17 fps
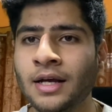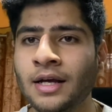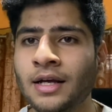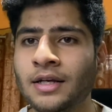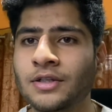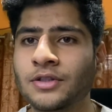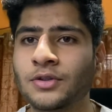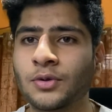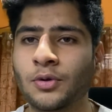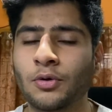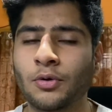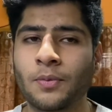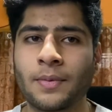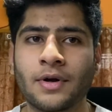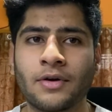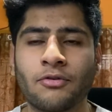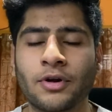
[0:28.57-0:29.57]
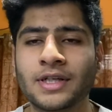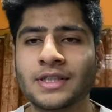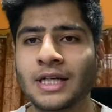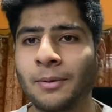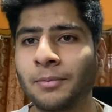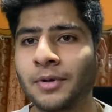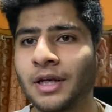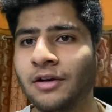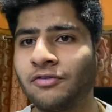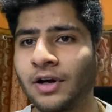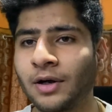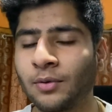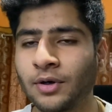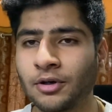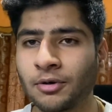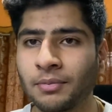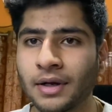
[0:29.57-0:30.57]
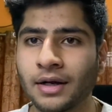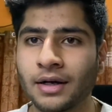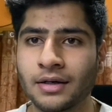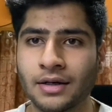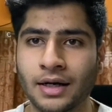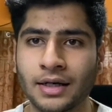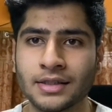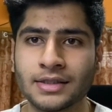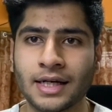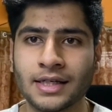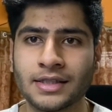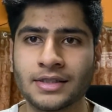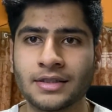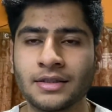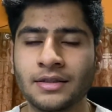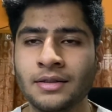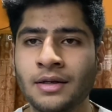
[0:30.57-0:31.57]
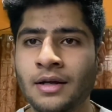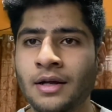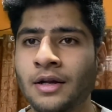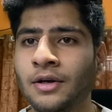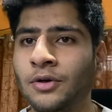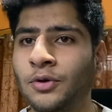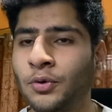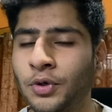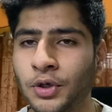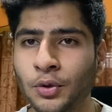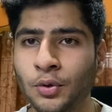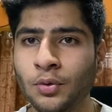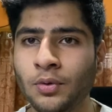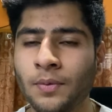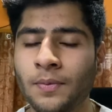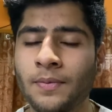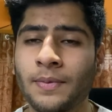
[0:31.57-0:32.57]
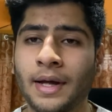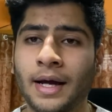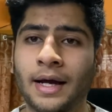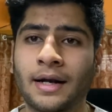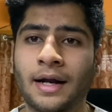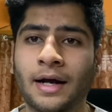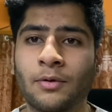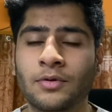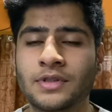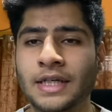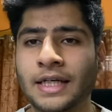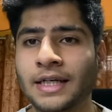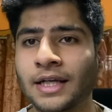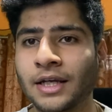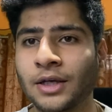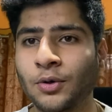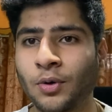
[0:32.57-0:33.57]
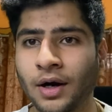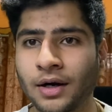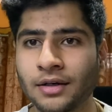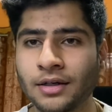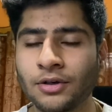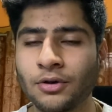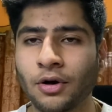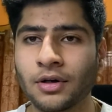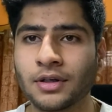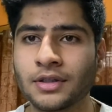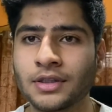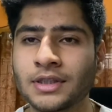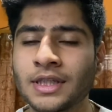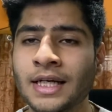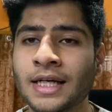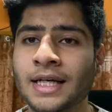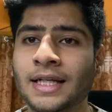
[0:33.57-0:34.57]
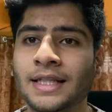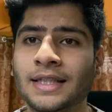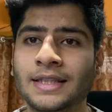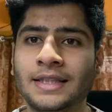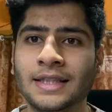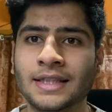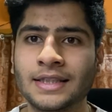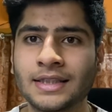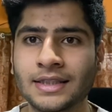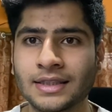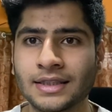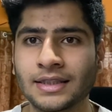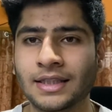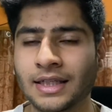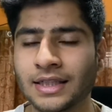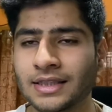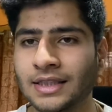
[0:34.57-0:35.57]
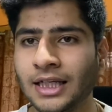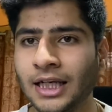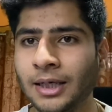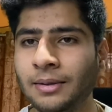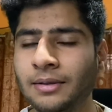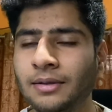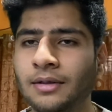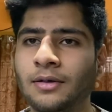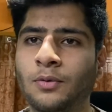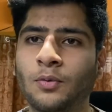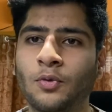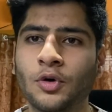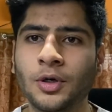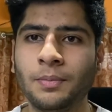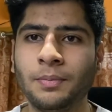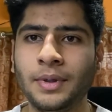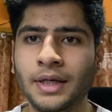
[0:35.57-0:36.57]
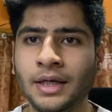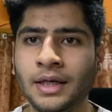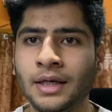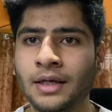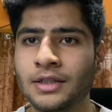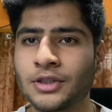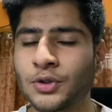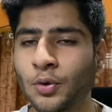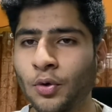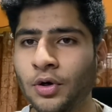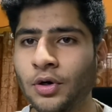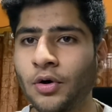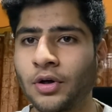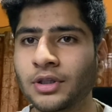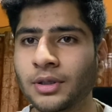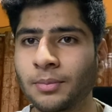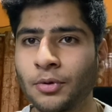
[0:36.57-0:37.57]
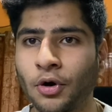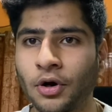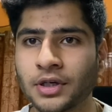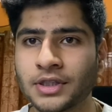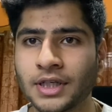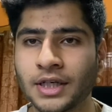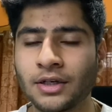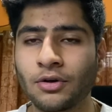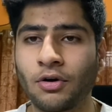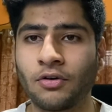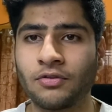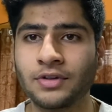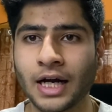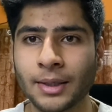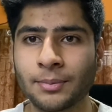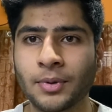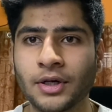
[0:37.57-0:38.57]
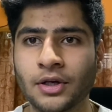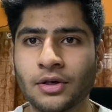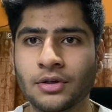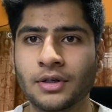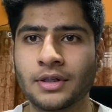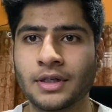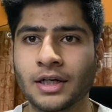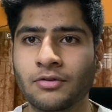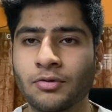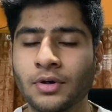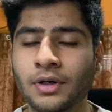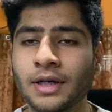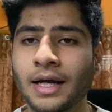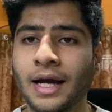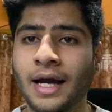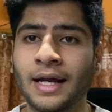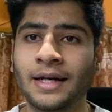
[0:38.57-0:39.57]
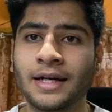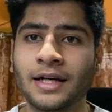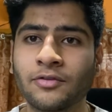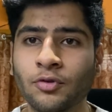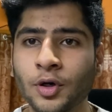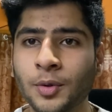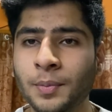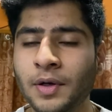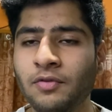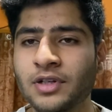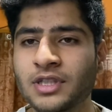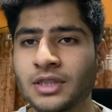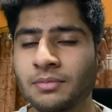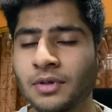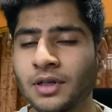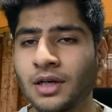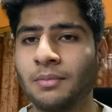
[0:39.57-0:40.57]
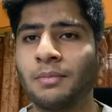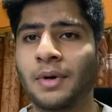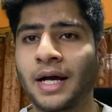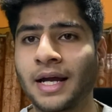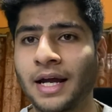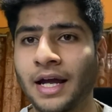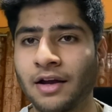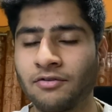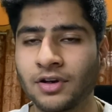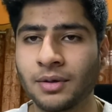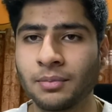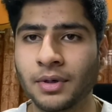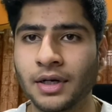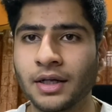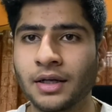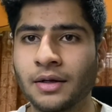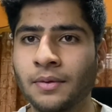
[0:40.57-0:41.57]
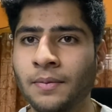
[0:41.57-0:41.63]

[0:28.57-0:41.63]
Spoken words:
So, for example, if I were to make a transaction to you and I was sending you $100, this receipt would be stored on the blockchain of that particular network and it would be visible by everybody.